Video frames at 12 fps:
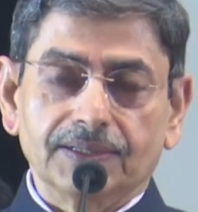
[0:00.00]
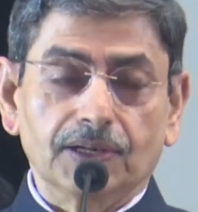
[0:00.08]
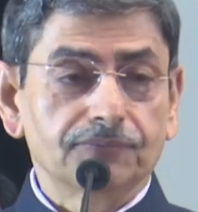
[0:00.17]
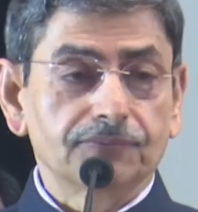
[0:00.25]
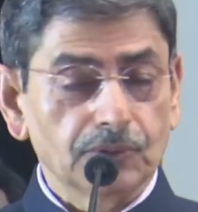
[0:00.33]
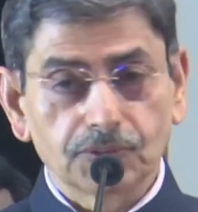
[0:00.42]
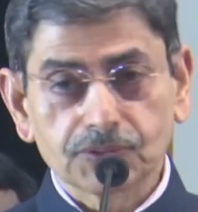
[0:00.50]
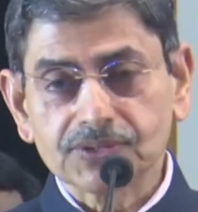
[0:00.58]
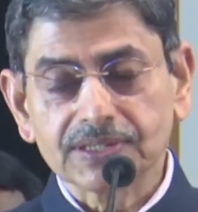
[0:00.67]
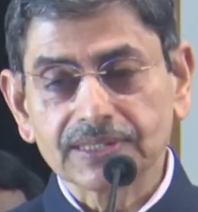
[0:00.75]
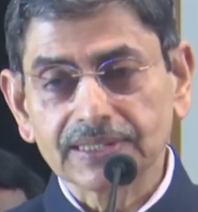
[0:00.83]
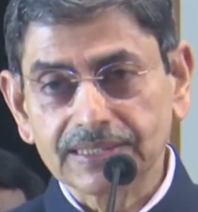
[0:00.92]
Of
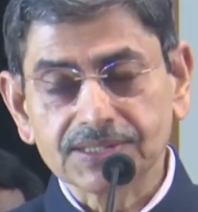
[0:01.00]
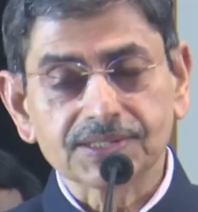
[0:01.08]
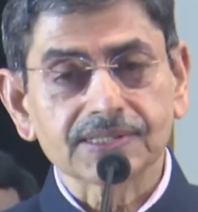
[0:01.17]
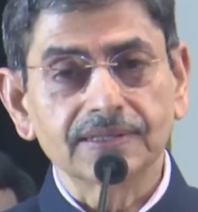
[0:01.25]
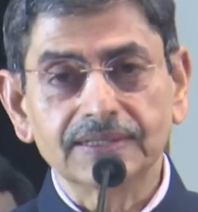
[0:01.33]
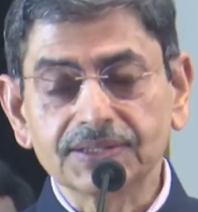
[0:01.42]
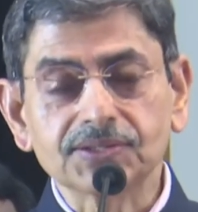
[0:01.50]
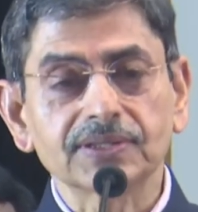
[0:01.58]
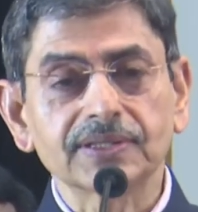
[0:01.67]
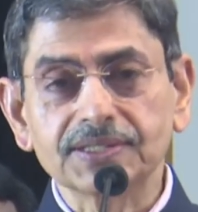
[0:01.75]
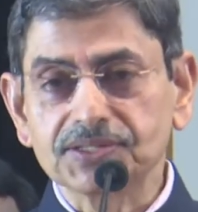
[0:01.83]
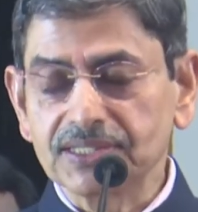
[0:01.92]
course, its
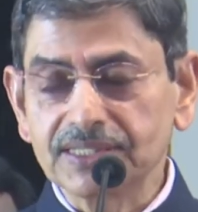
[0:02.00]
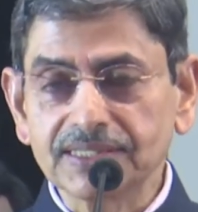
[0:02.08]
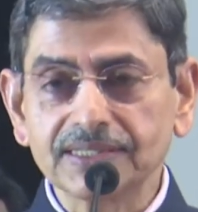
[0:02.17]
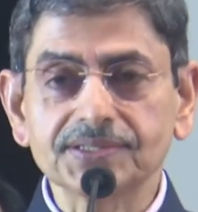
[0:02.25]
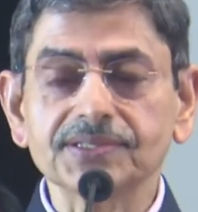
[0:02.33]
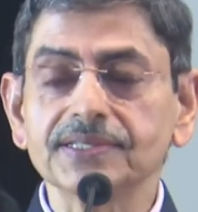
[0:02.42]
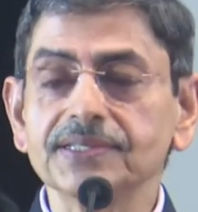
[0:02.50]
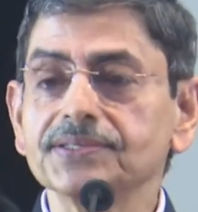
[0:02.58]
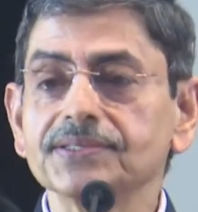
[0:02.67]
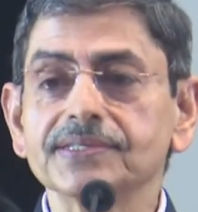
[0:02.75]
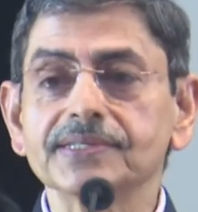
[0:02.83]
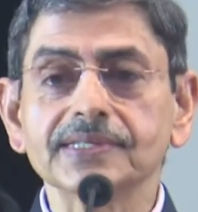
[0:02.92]
literary genius
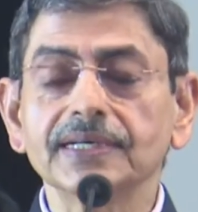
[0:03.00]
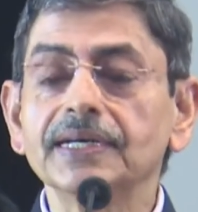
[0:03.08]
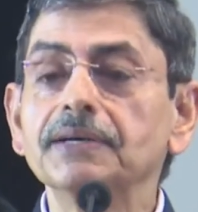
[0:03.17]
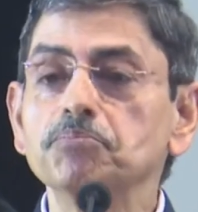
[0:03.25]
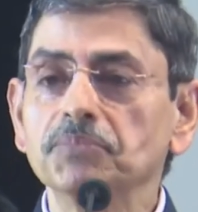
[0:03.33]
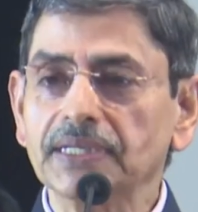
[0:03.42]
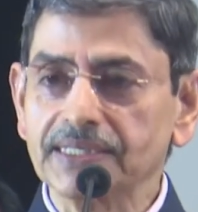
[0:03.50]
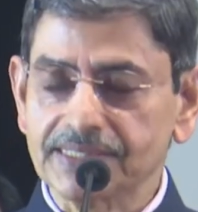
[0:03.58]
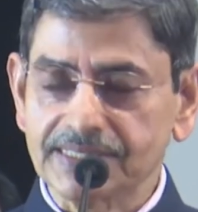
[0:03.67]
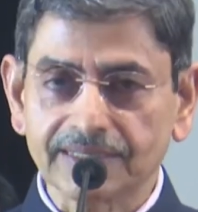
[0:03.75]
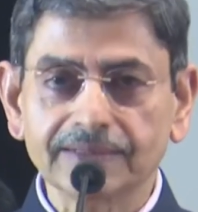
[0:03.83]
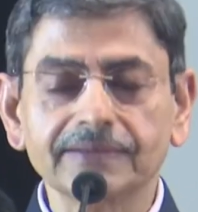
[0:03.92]
is
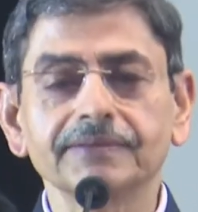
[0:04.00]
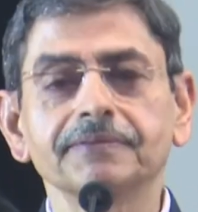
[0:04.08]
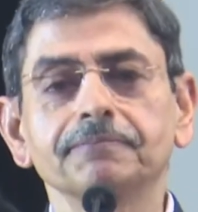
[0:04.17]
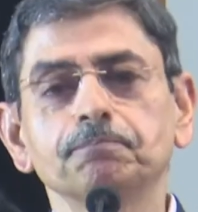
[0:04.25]
amazing.